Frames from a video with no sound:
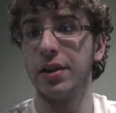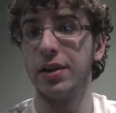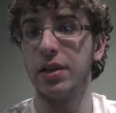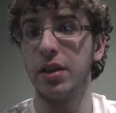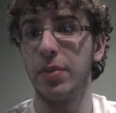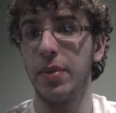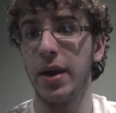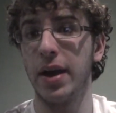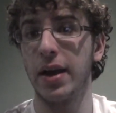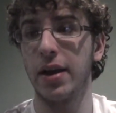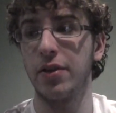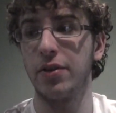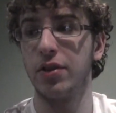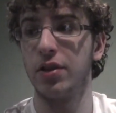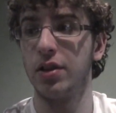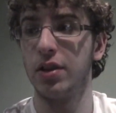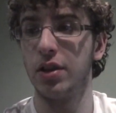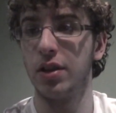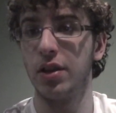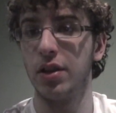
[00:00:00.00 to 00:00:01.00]
in the back
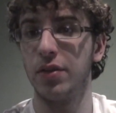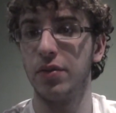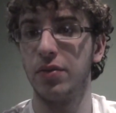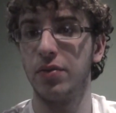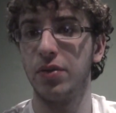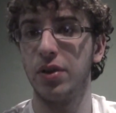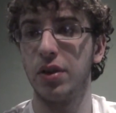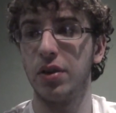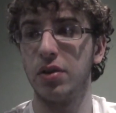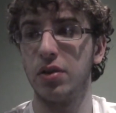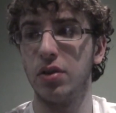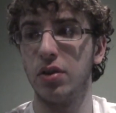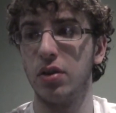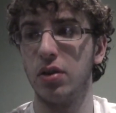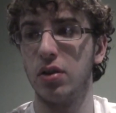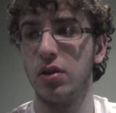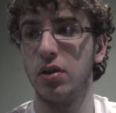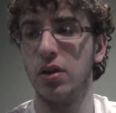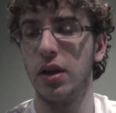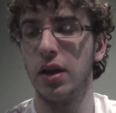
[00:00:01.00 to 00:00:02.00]
of the
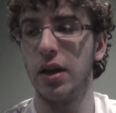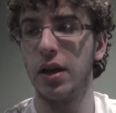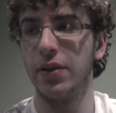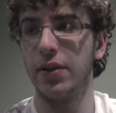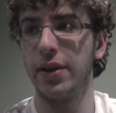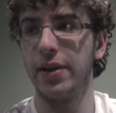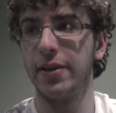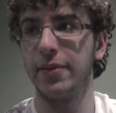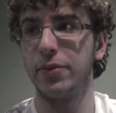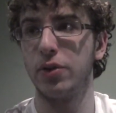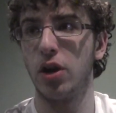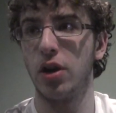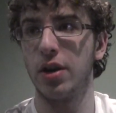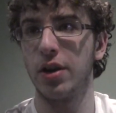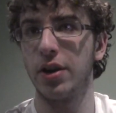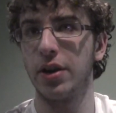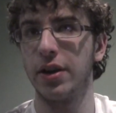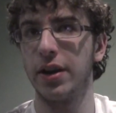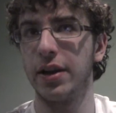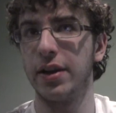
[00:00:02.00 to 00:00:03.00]
vehicle, and they end up talking.